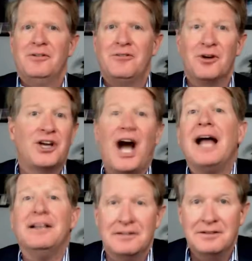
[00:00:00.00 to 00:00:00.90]

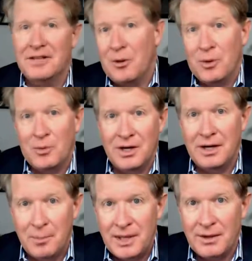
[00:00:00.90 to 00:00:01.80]
forgotten that we
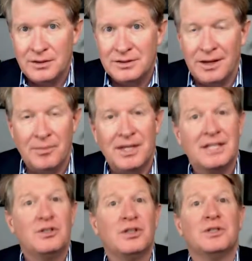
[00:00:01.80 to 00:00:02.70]
wanted to bid on something
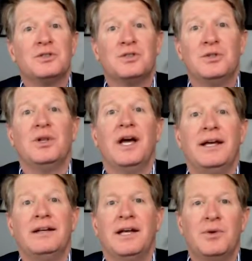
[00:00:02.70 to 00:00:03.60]
until it's too
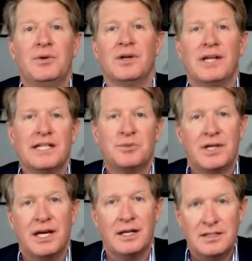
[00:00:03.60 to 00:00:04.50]
late and we realize
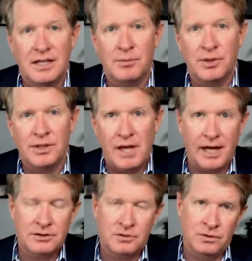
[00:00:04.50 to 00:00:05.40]
we can't assemble the
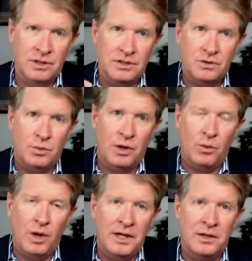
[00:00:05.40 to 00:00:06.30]
docs. So this is
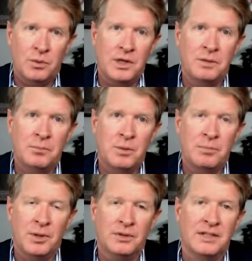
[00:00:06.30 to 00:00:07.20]
one way that we
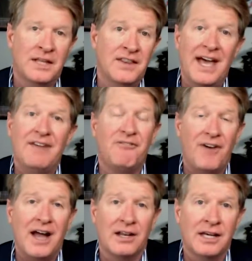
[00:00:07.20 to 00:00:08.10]
built in. And then
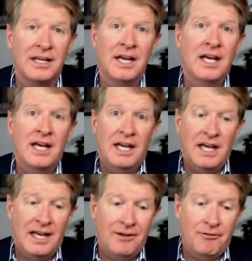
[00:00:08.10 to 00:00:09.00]
finally,
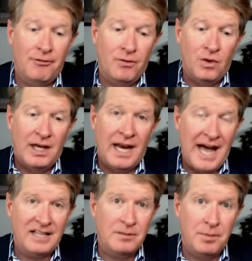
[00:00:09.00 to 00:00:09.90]
if it
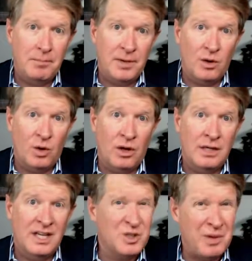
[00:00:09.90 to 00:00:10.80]
hasn't been bid
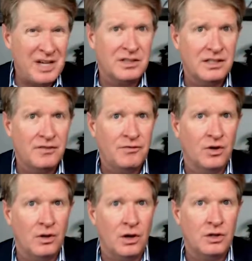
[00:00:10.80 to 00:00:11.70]
on, especially if
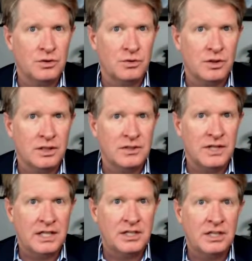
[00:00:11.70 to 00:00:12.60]
you're a larger
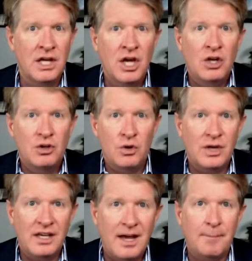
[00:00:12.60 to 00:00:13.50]
organization, you
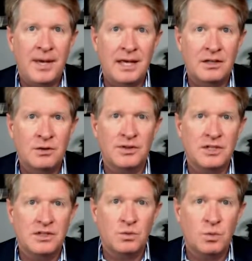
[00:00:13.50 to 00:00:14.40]
can get pinged with
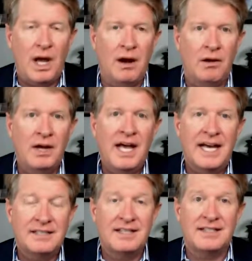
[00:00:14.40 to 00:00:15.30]
this as well
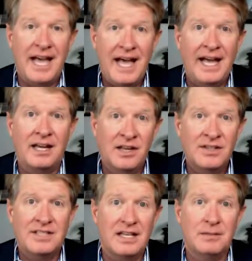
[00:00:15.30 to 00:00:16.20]
and says, hey,
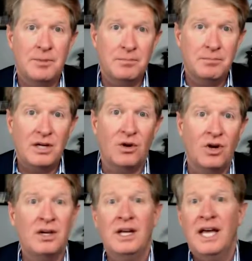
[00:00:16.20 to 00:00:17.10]
this hasn't been bid
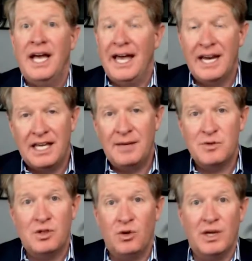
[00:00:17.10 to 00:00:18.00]
on. And it
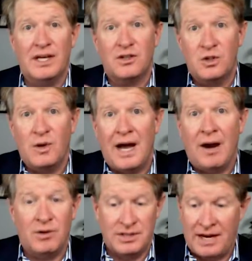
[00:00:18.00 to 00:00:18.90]
keeps doing it 2
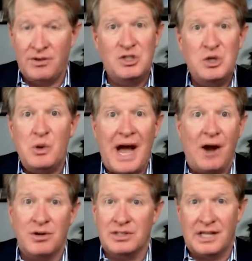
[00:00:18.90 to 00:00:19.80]
hours, every 2
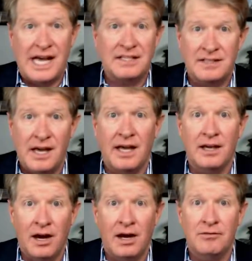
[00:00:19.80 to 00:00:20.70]
hours the last day
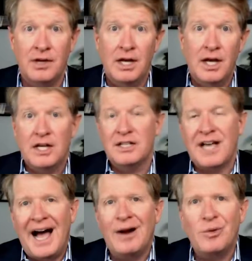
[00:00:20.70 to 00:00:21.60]
up.
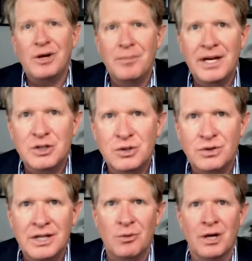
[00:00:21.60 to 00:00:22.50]
Because I want to make
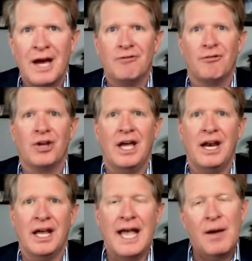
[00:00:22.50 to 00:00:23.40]
sure that we're not
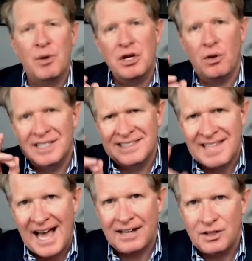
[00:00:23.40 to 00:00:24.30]
forgetting and we know
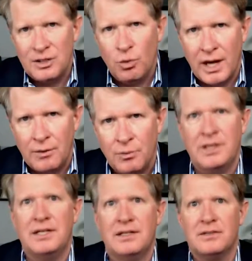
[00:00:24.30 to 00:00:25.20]
exactly when we
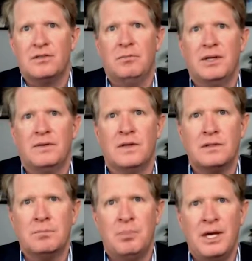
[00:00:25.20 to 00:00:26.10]
need to submit
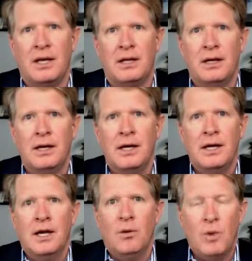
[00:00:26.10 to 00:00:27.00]
this bid
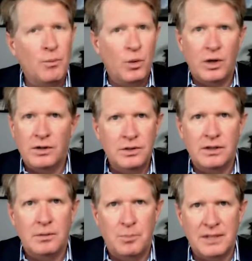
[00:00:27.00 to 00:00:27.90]
when we're
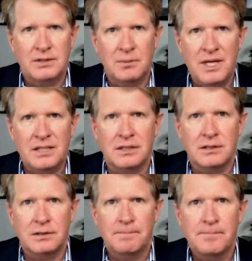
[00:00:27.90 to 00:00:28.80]
doing the bid
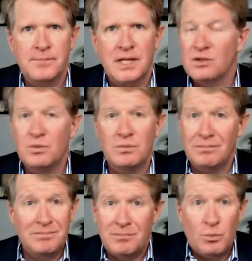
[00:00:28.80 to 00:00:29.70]
submissions. Because
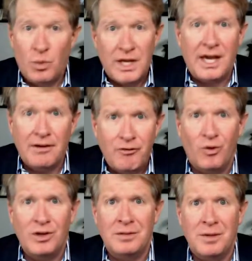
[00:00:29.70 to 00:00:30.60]
we can't
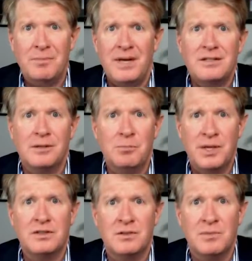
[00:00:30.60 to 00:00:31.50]
afford to be missing
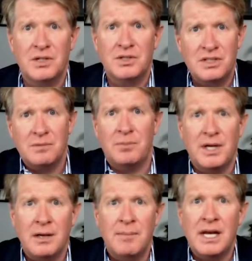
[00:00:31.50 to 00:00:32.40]
bid submissions and
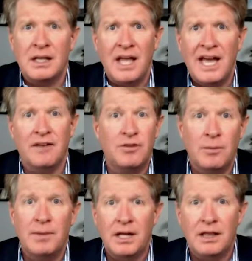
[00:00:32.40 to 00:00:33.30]
being a minute late. If you're
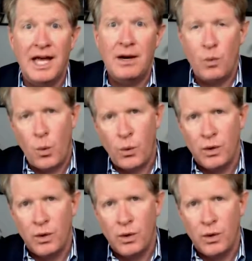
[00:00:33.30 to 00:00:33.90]
a minute late,